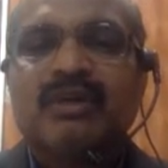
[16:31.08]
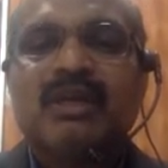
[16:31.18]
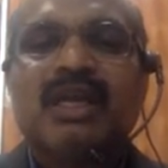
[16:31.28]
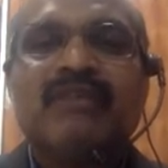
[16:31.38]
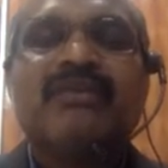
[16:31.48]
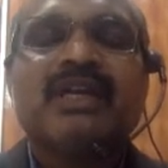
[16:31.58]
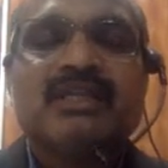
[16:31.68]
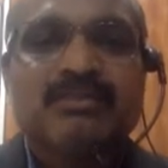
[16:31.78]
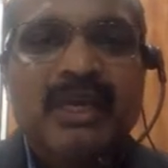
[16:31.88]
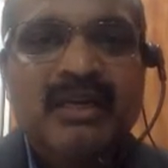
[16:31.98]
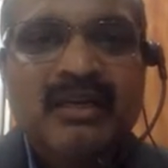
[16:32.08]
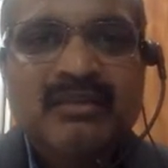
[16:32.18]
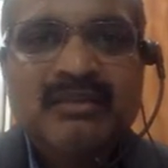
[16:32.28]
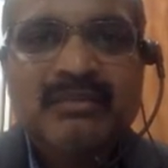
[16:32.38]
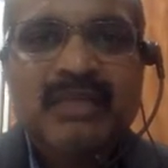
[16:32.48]
If it is bearer
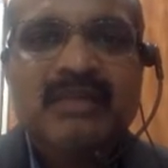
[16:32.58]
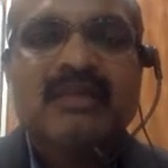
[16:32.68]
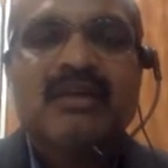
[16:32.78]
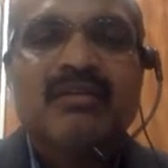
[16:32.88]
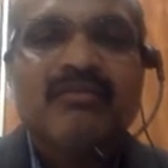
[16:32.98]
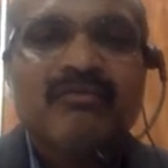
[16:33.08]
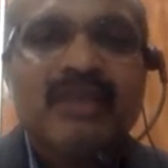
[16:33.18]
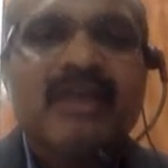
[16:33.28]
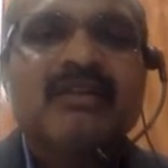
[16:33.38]
instrument, where